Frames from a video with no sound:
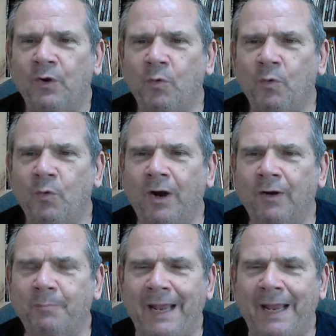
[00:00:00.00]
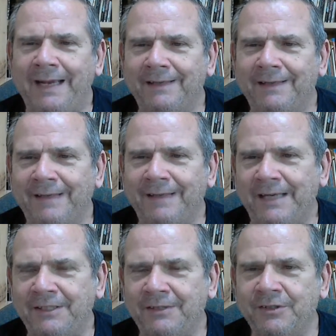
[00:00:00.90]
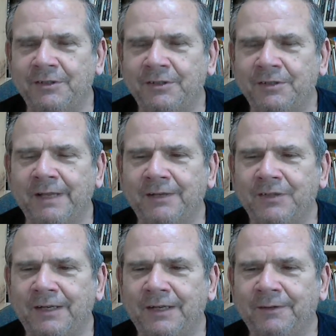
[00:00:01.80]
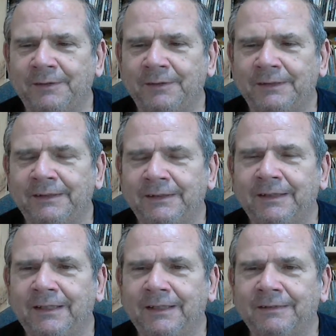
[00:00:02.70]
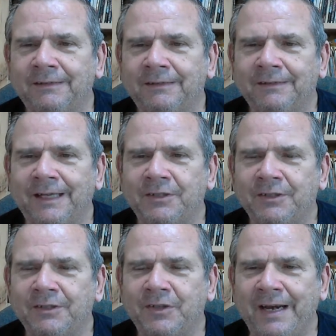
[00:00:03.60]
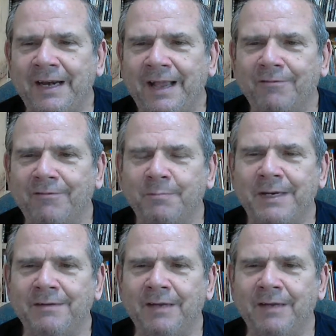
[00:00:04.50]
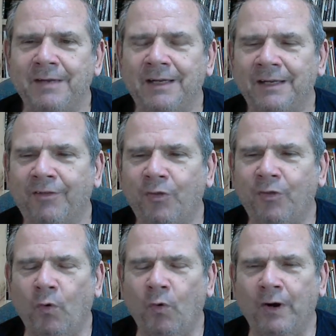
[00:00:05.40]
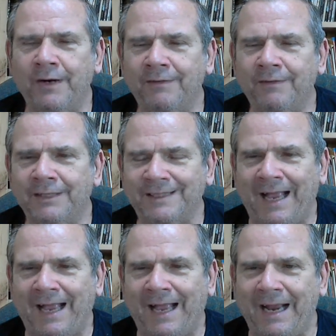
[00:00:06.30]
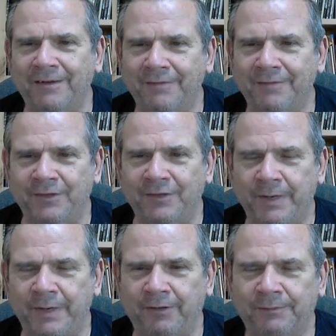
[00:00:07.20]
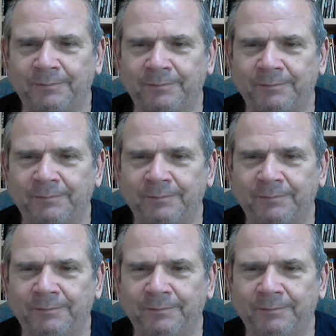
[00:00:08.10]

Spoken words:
who are pagan nations, that nations that have been a thorn in the side of Israel,